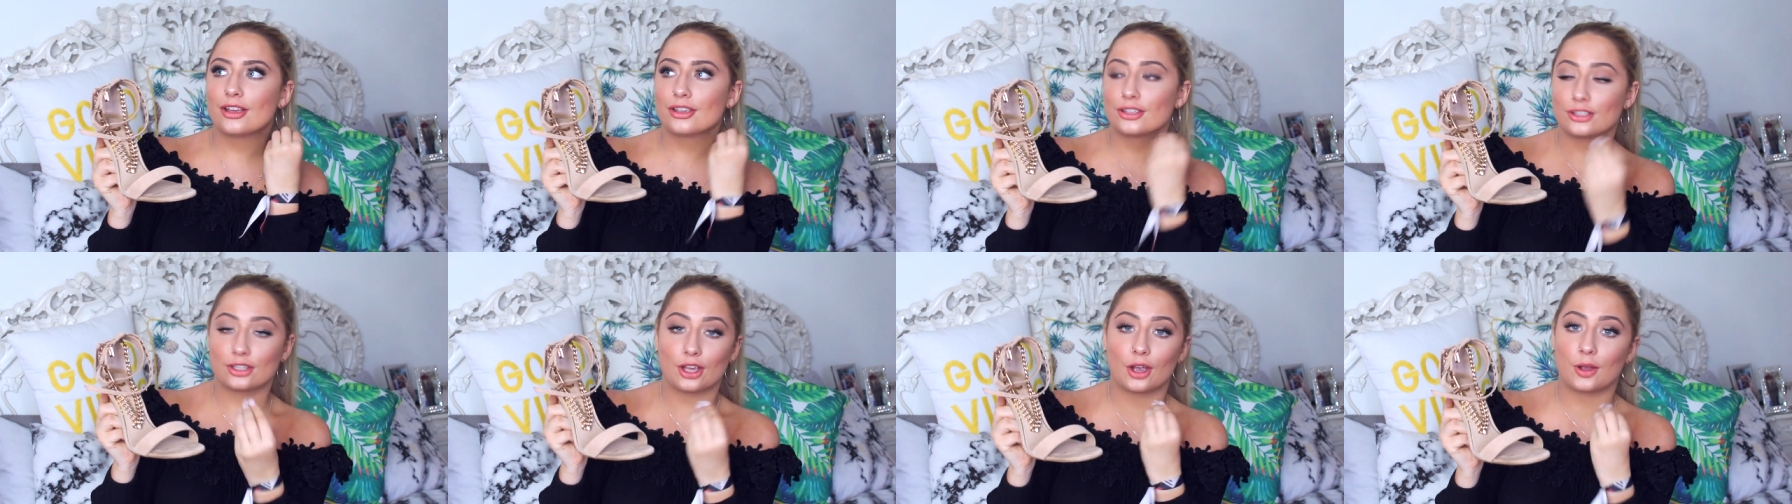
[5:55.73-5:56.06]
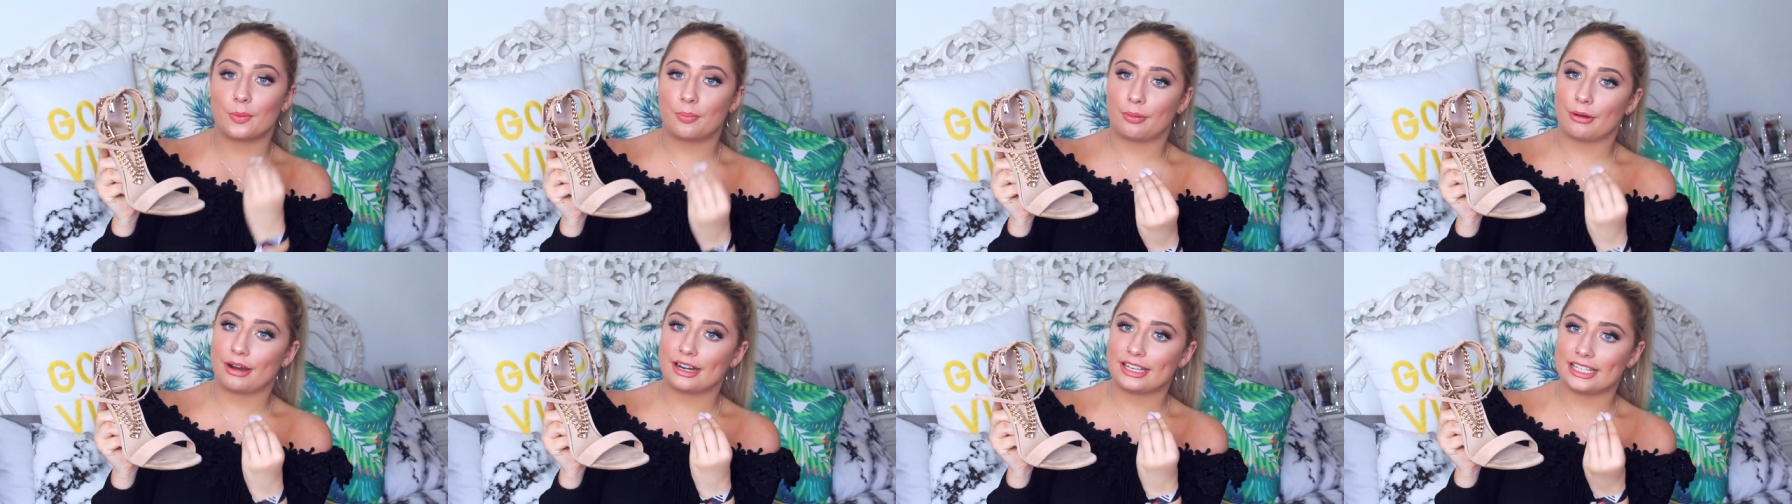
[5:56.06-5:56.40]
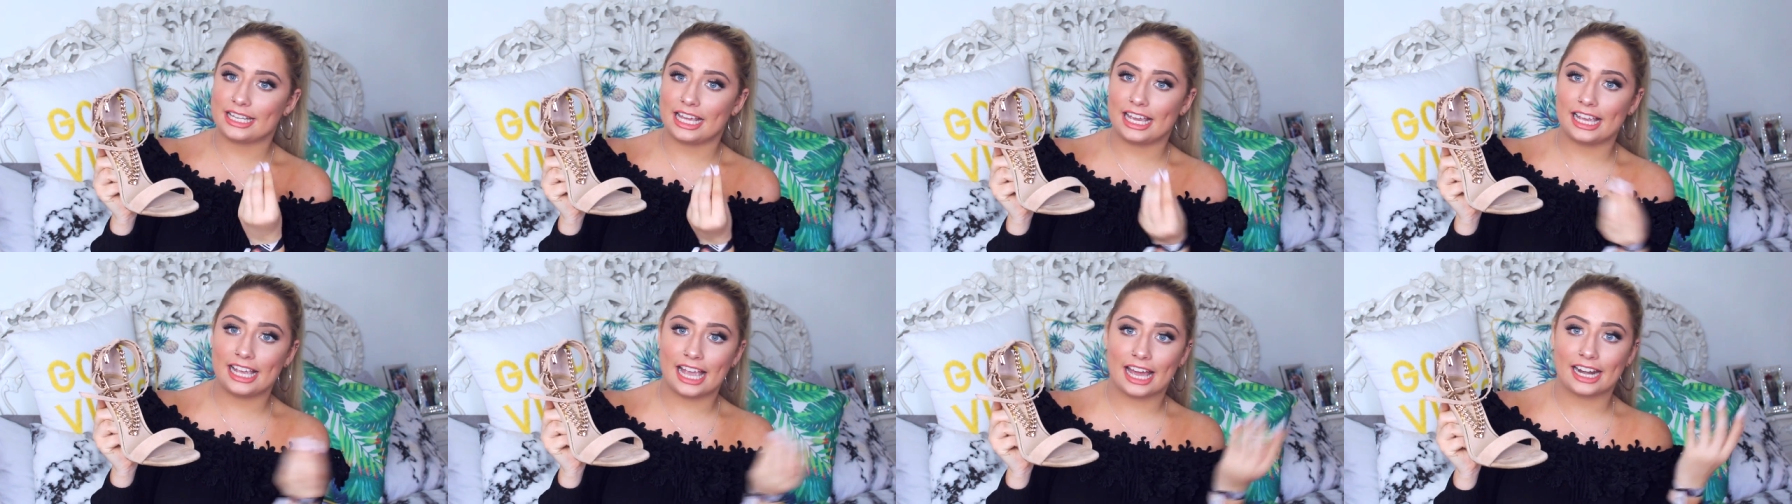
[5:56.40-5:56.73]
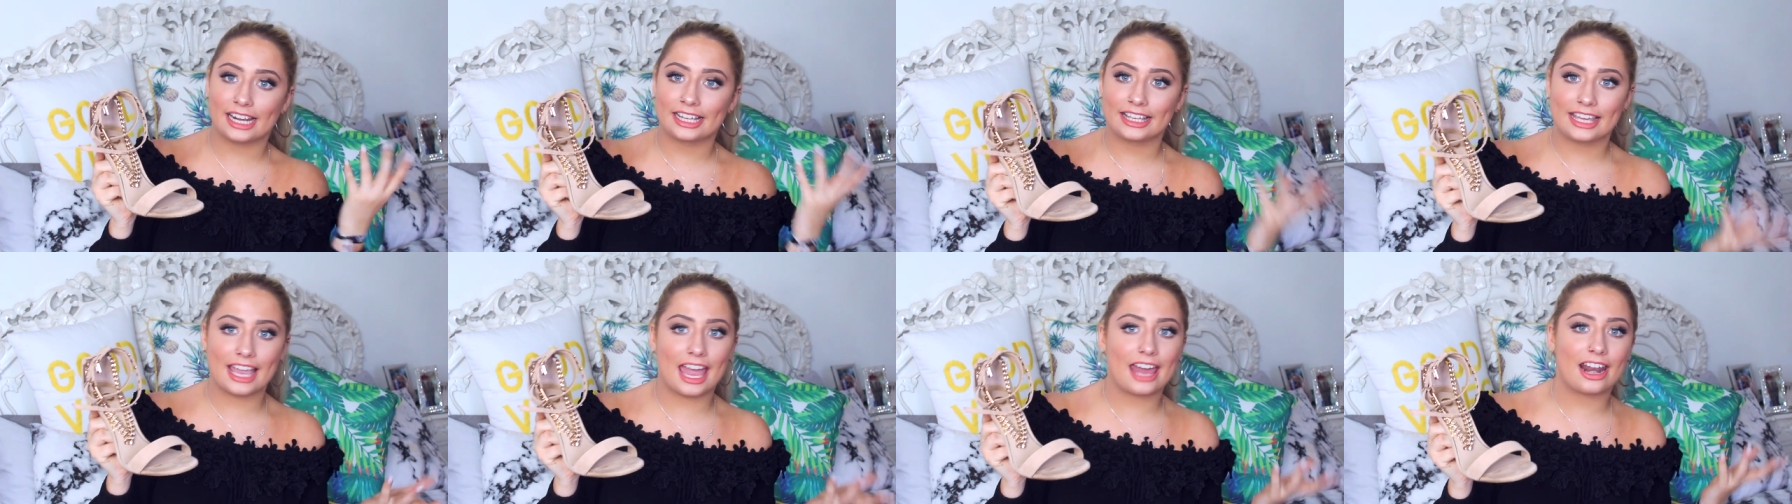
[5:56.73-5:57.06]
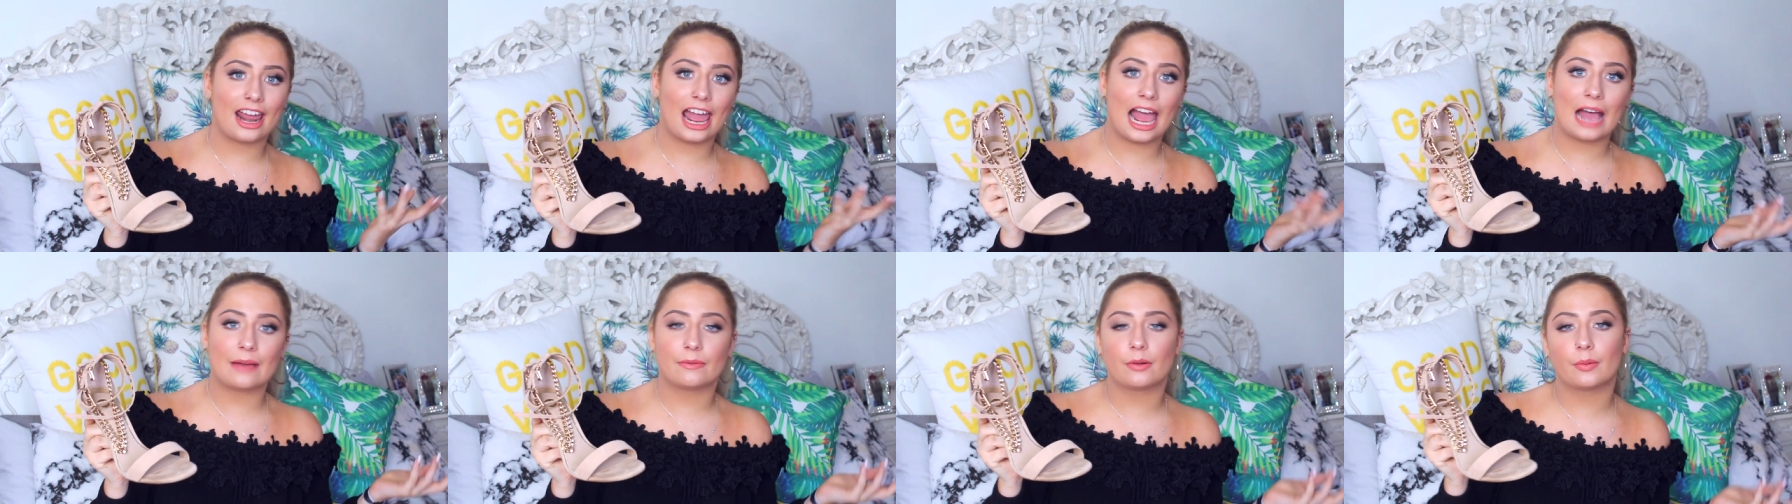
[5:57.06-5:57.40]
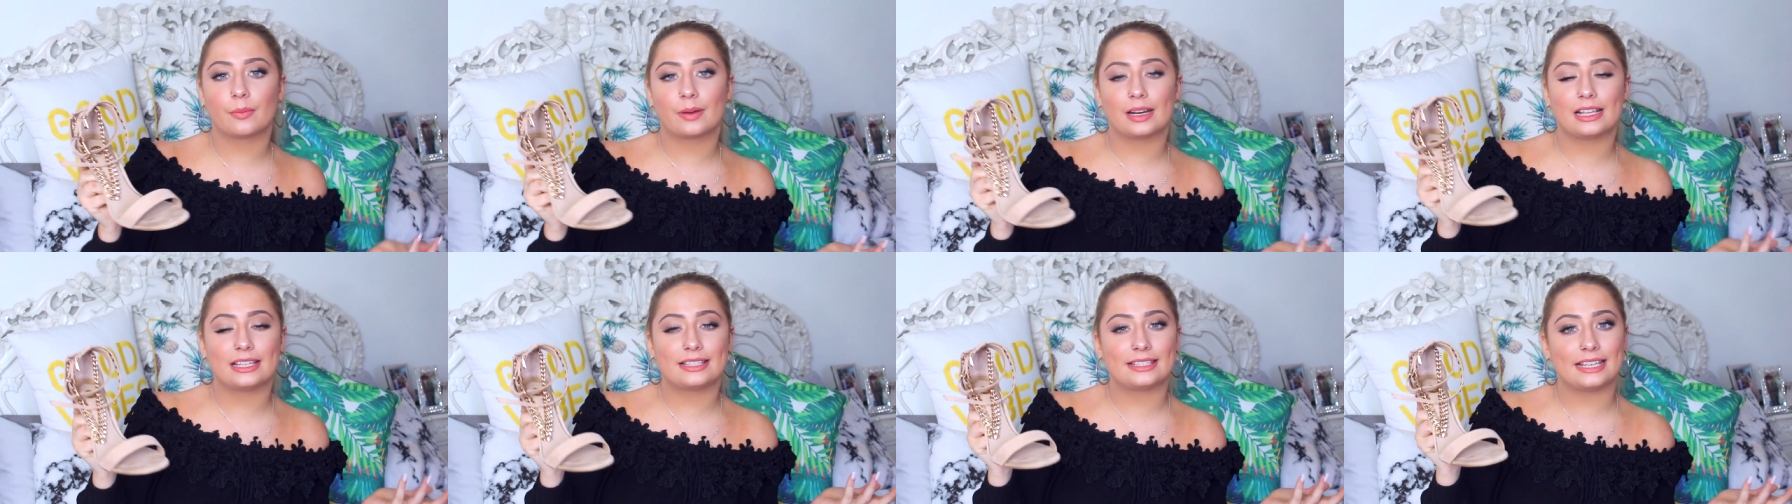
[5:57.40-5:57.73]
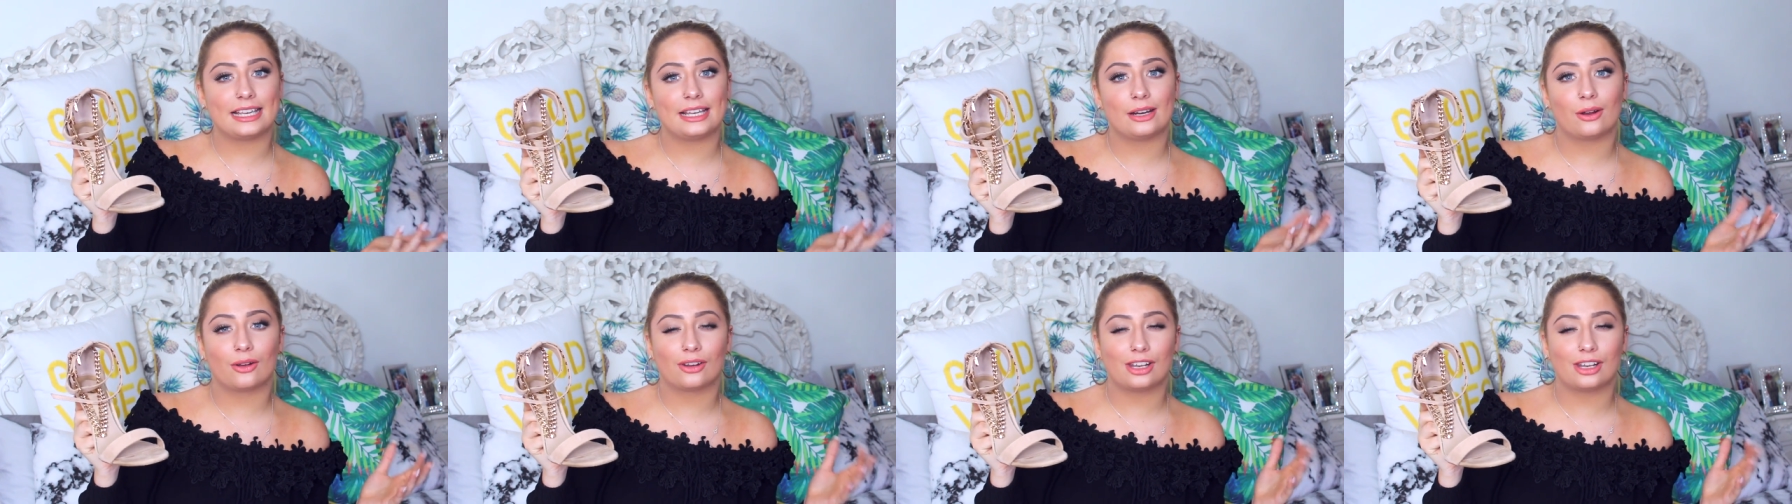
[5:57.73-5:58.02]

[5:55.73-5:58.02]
so pretty and again I haven't really seen